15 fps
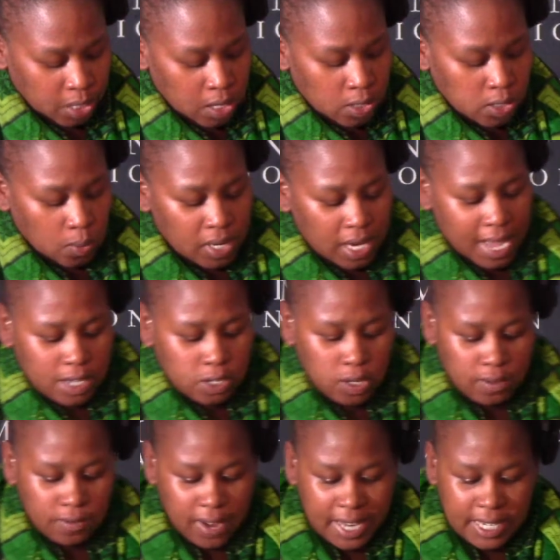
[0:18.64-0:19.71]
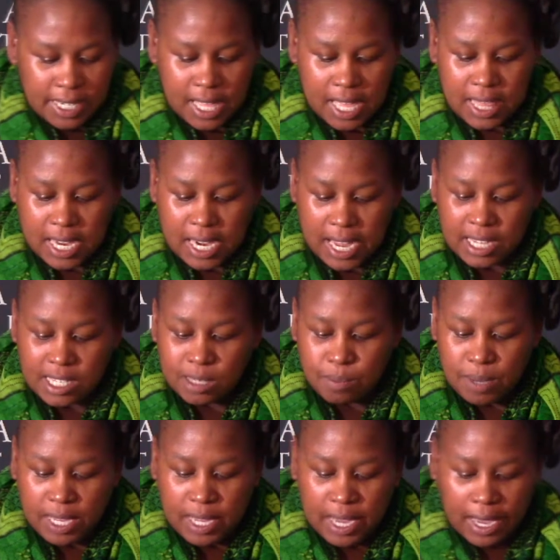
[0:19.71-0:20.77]
So we'd like to invite then the next
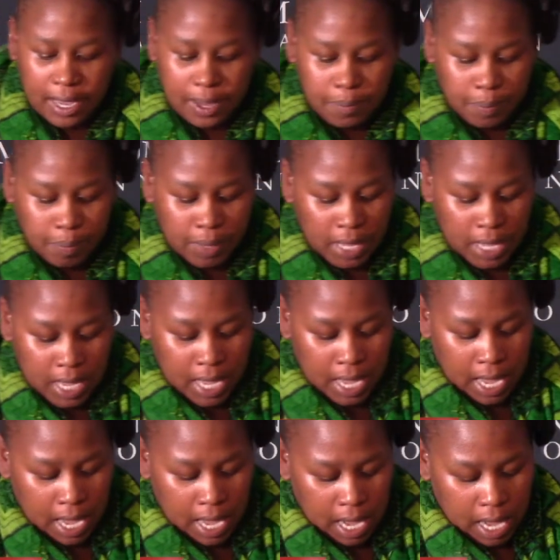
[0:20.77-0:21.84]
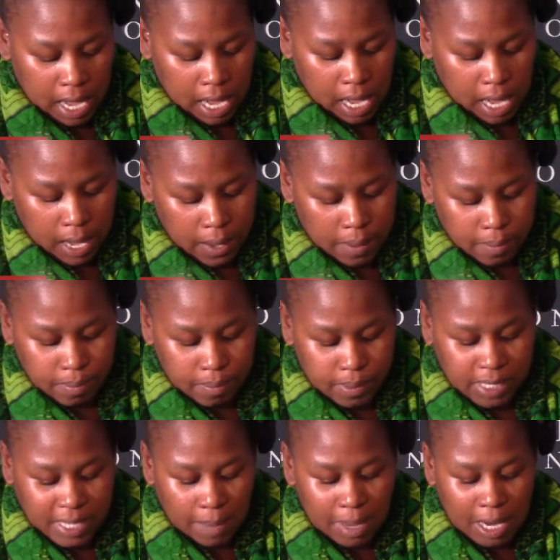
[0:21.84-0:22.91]
speaker,
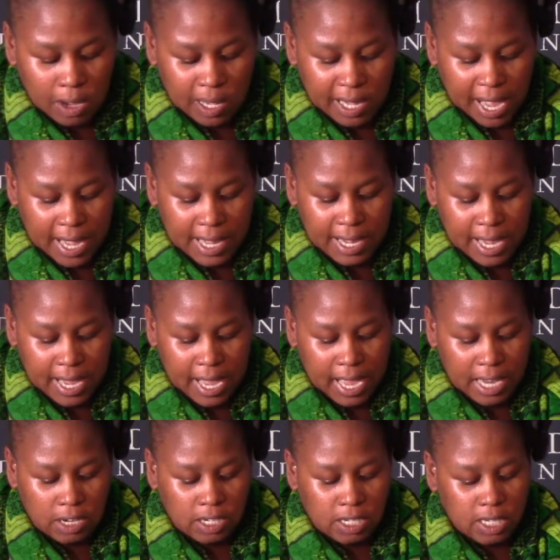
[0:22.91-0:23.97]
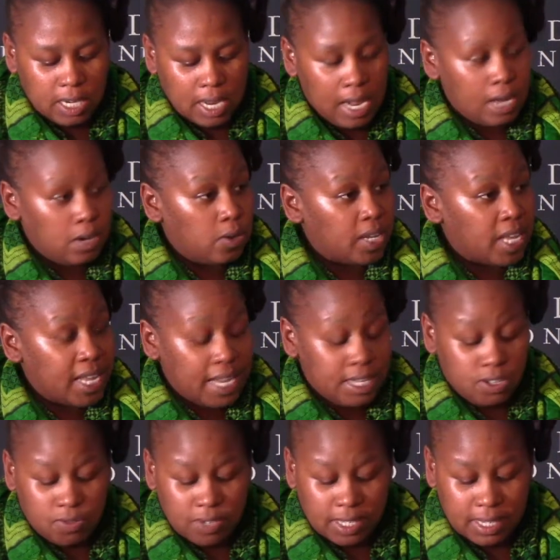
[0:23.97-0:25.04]
Sabelo Dladla, and looking
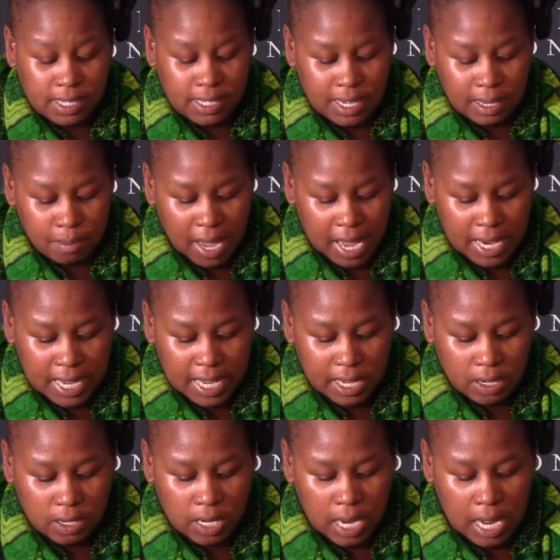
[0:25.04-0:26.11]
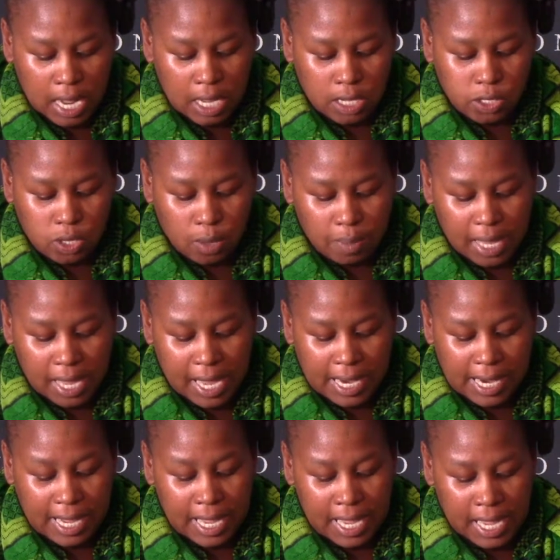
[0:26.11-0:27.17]
at resisting mining in
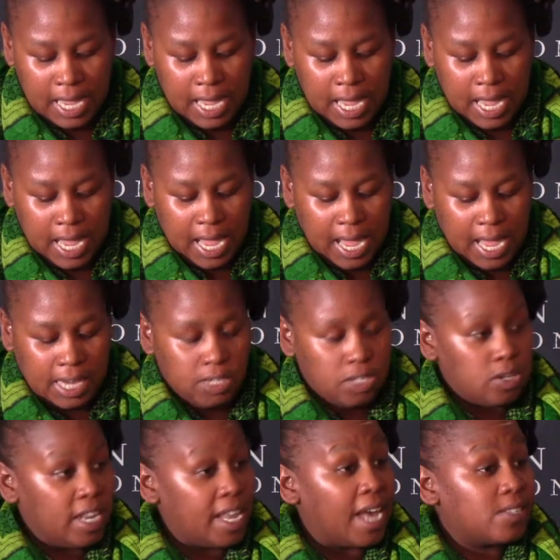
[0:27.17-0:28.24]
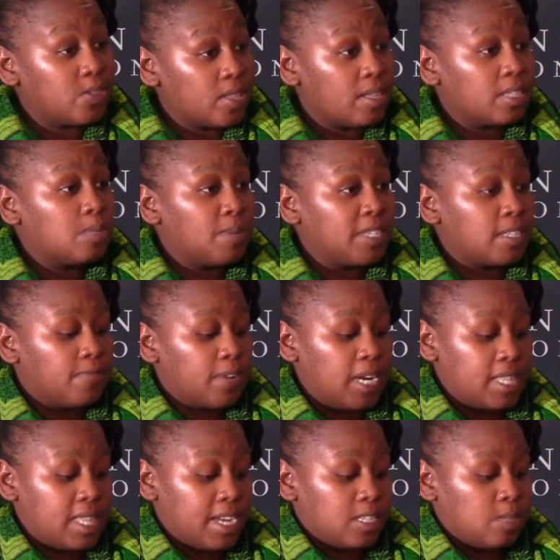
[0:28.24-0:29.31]
Somkele. And yeah, so the,
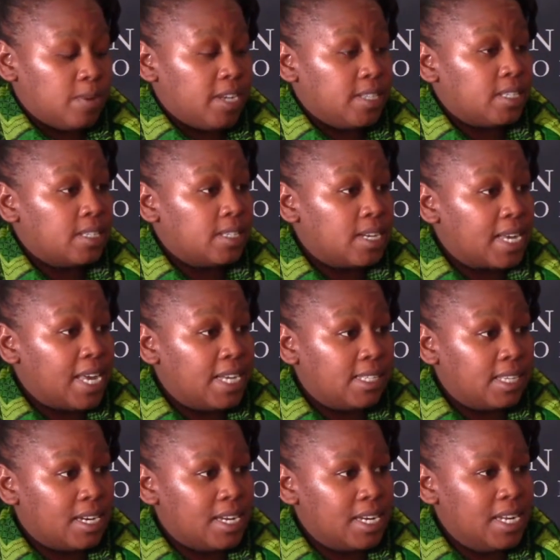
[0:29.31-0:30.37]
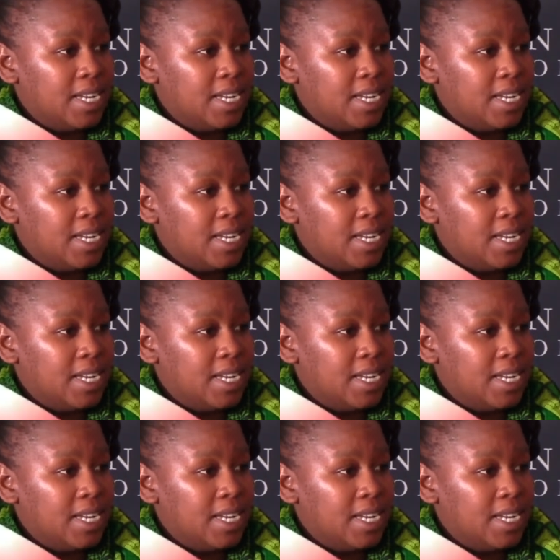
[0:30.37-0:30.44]
specifically the experiences in KZN.